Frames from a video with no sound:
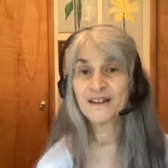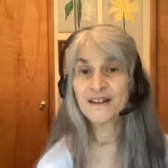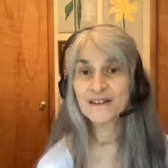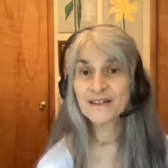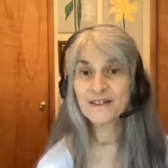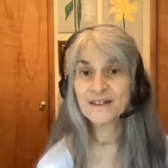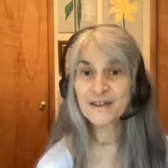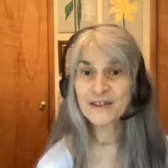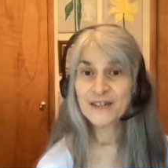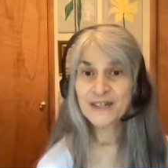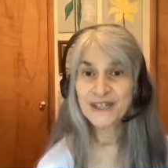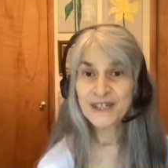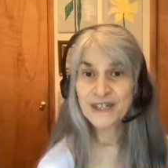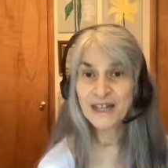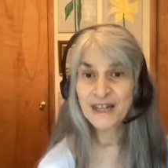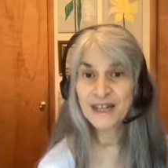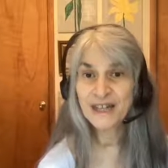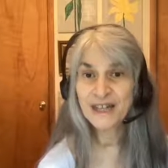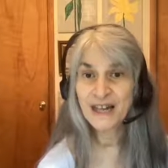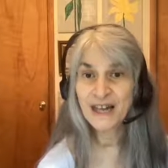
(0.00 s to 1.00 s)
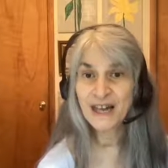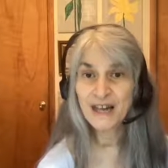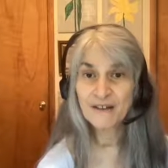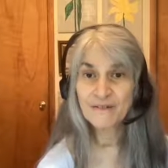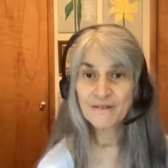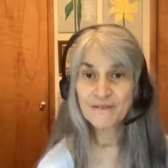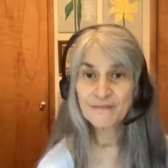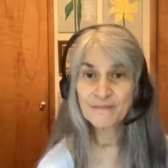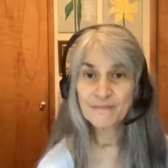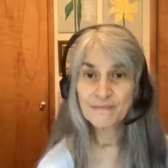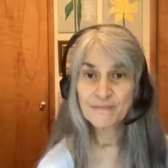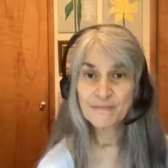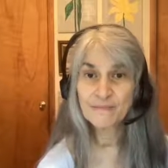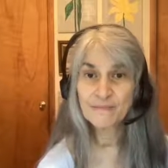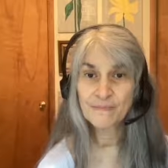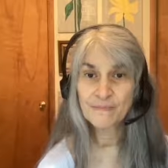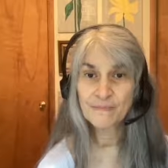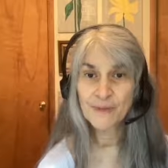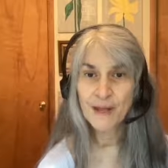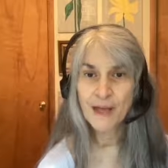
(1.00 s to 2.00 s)
So are you sitting down?
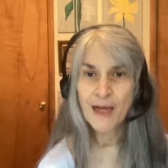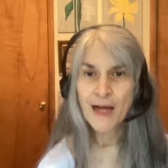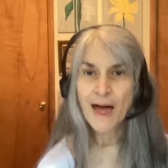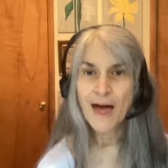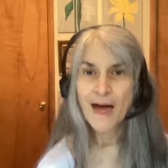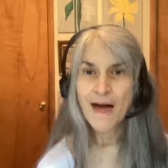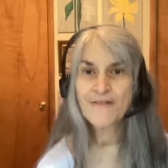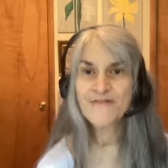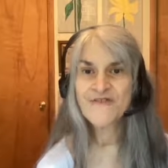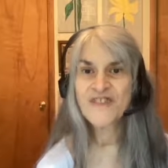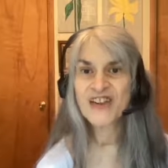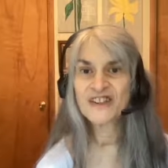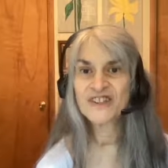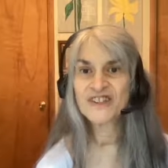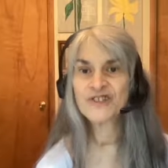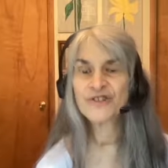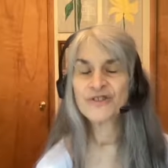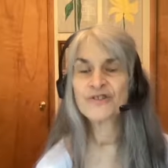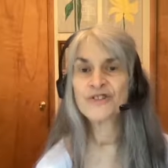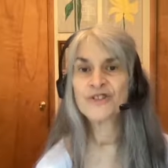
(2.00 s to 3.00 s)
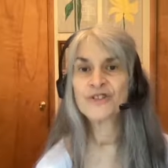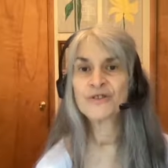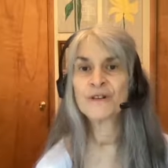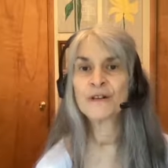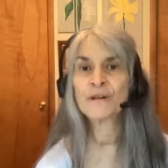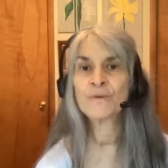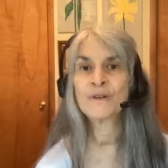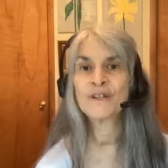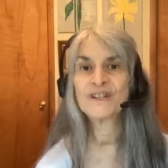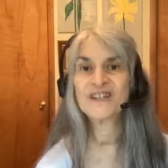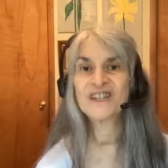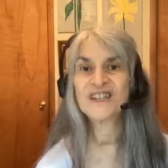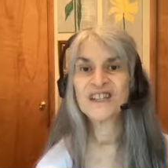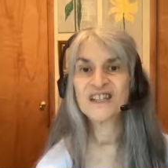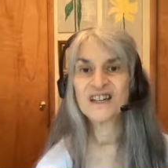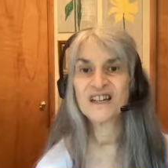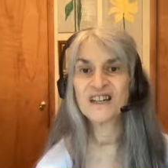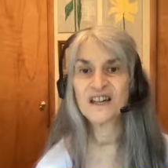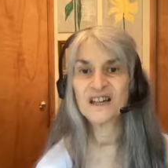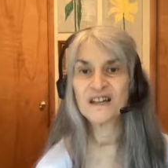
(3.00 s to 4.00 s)
That surgery was
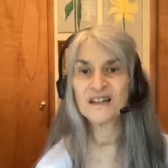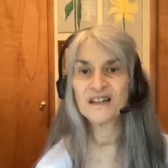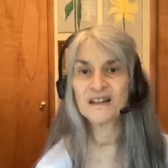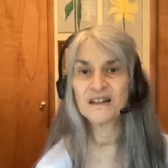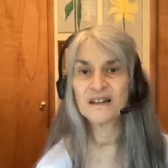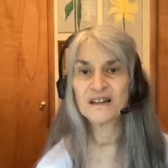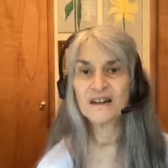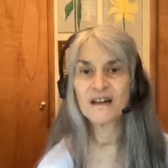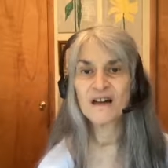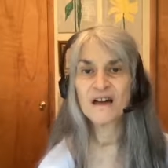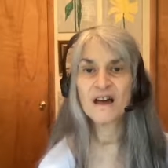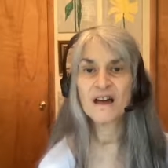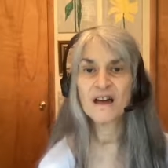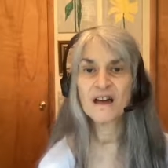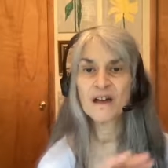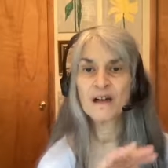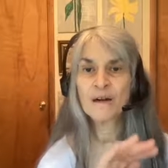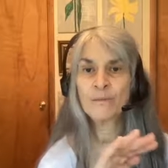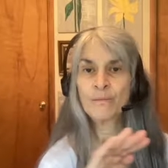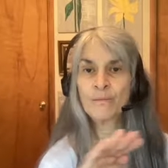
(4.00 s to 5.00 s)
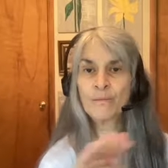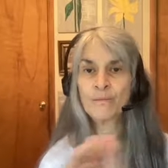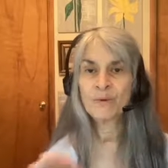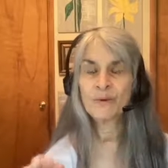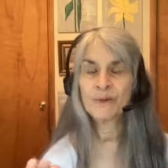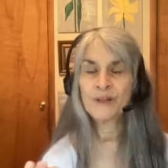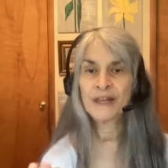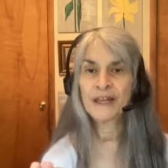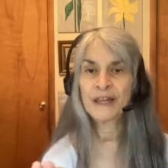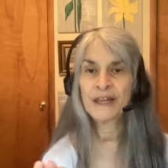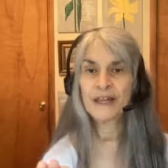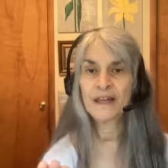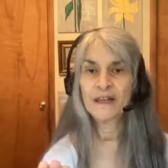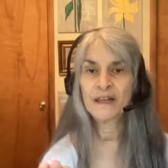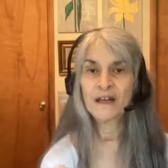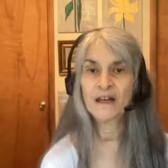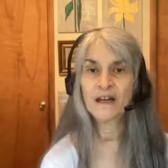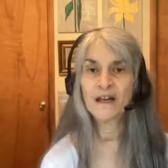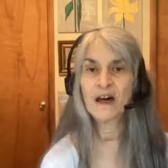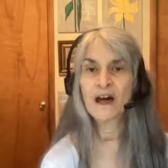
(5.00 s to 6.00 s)
done, complete.
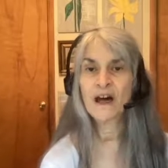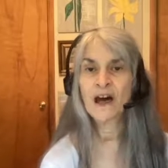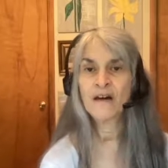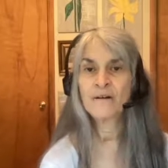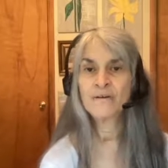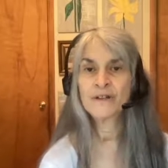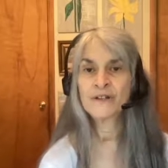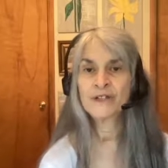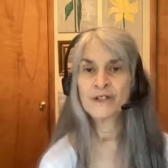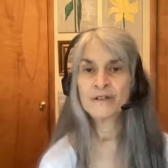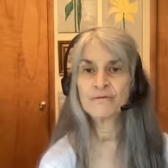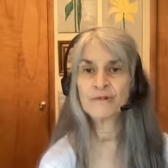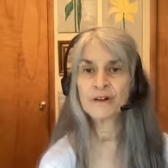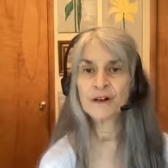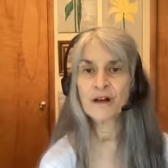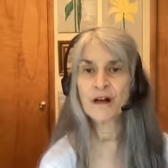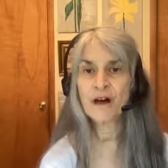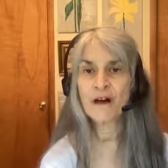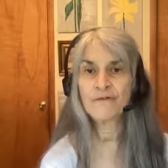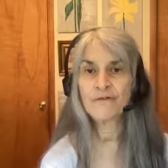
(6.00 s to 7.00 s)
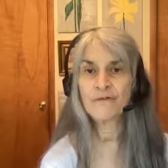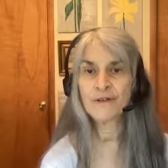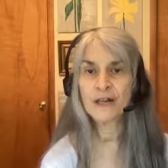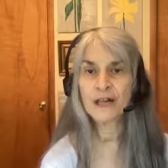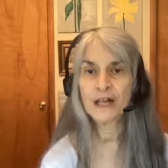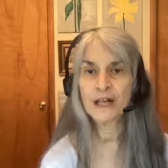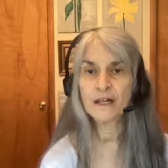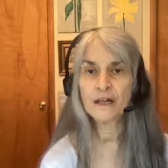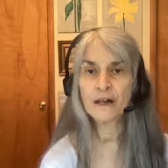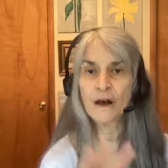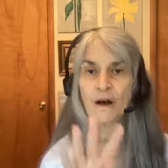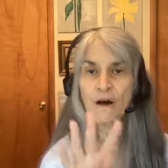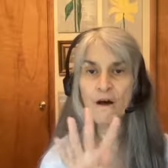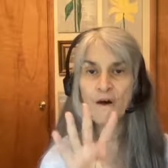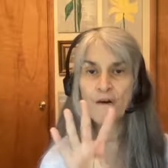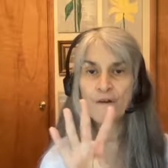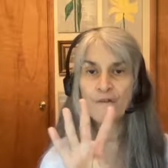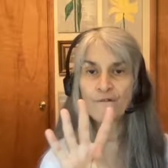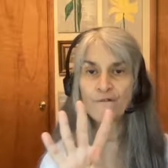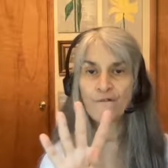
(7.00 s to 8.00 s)
I was in recovery in
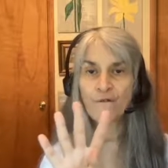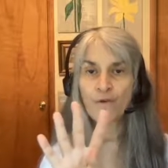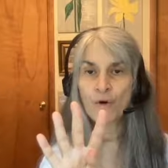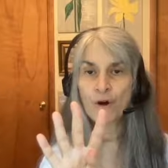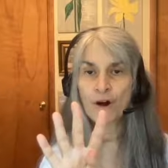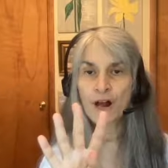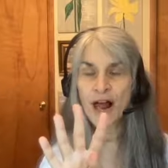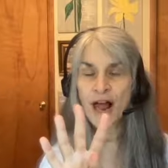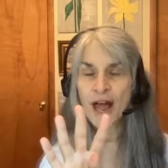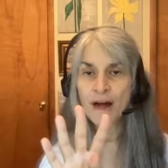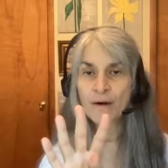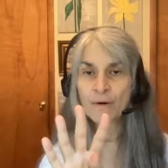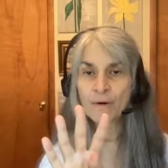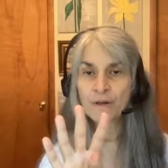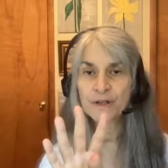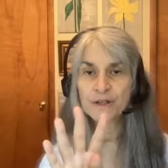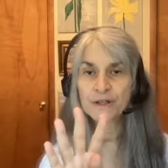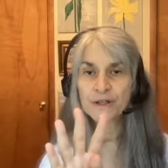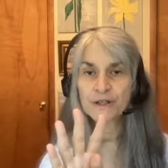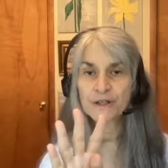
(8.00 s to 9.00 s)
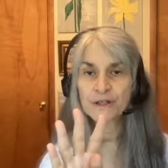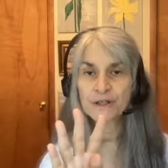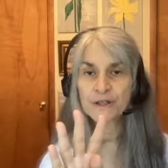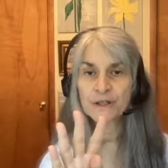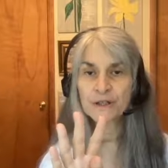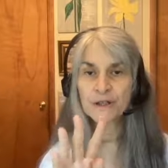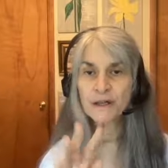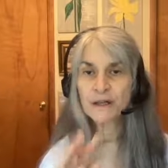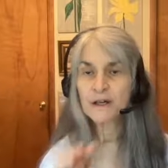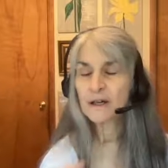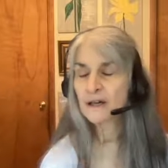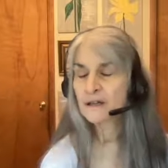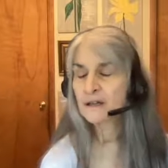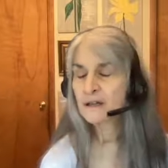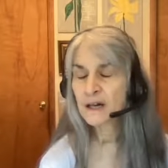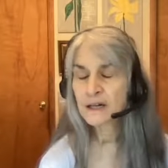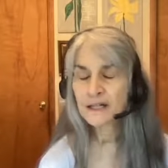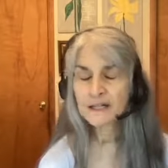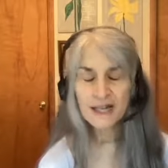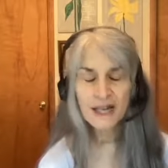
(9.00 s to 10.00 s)
four hours,
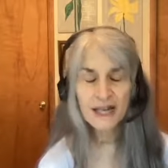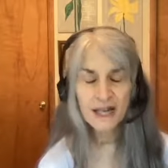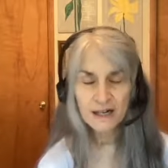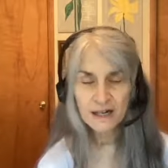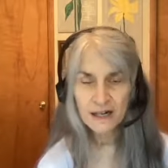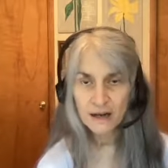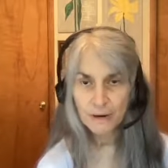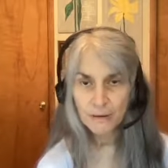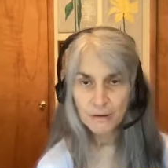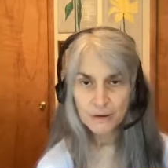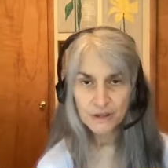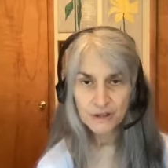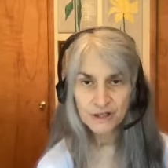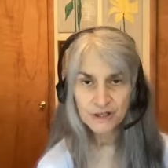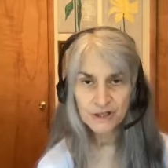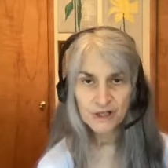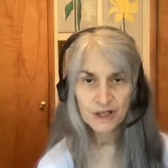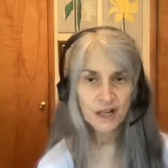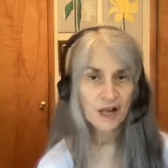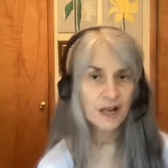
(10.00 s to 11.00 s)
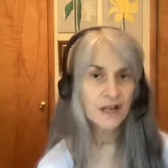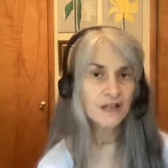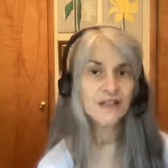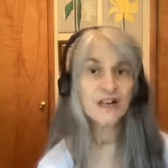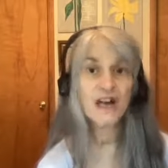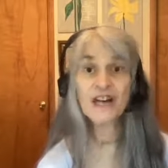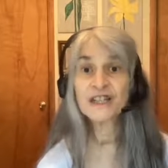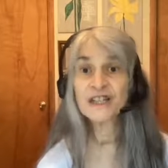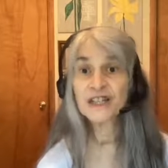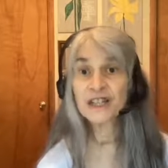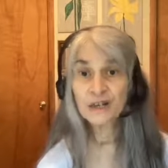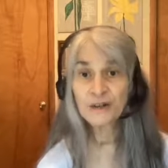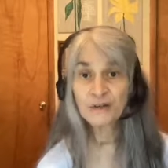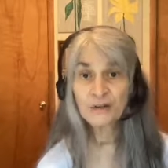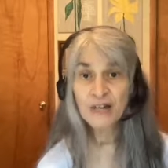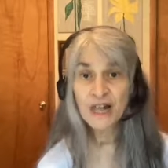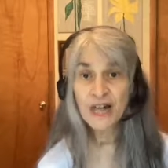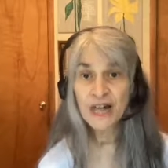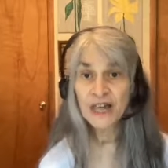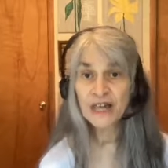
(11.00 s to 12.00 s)
not 10 hours, not two
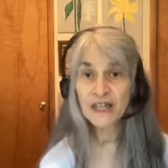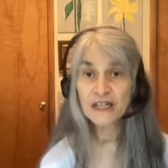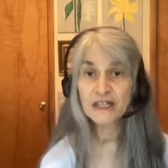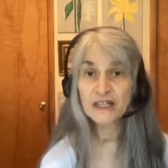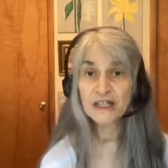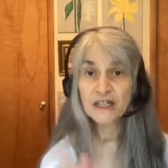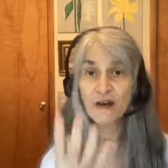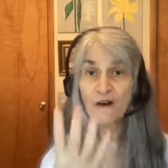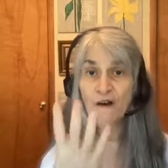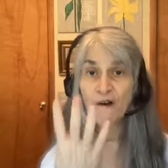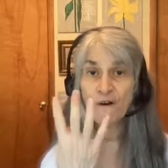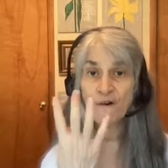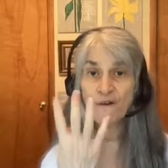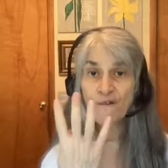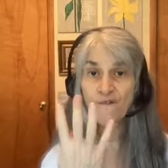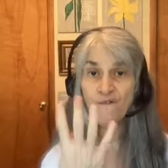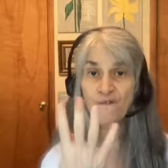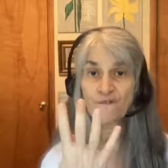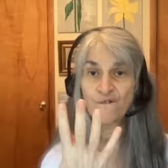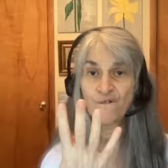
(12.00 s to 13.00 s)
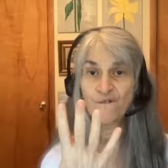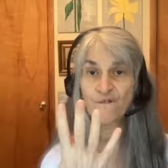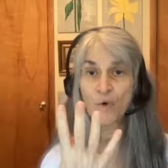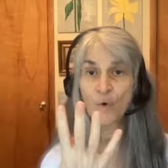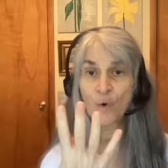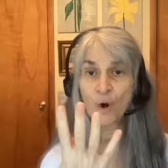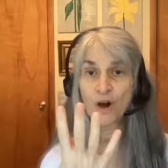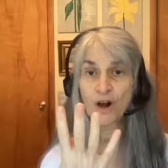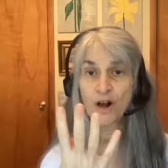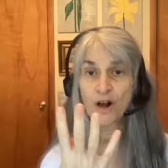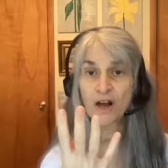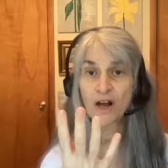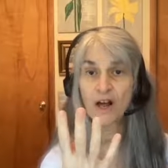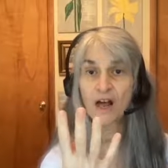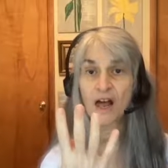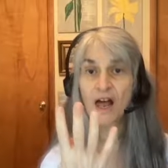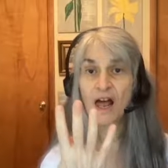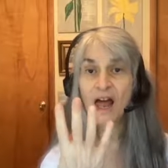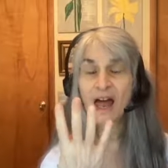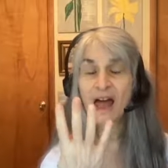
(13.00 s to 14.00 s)
days, four
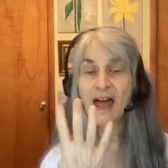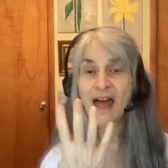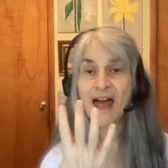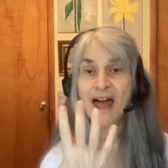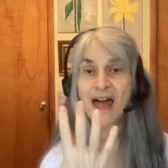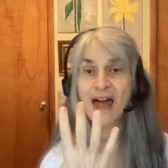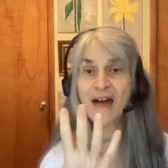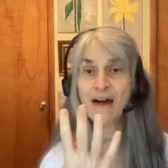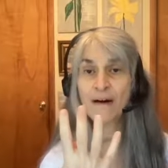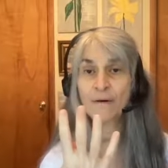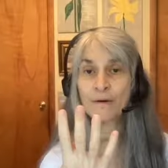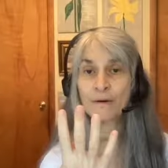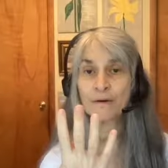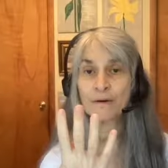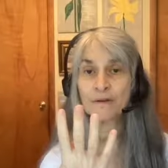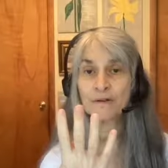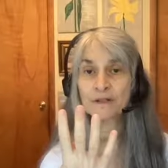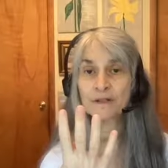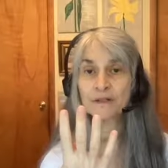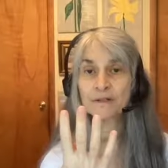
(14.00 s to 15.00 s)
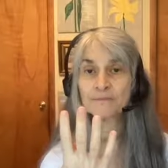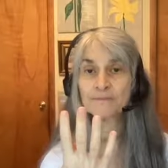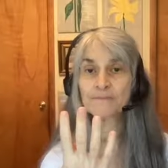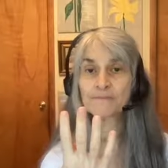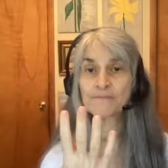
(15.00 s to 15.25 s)
hours.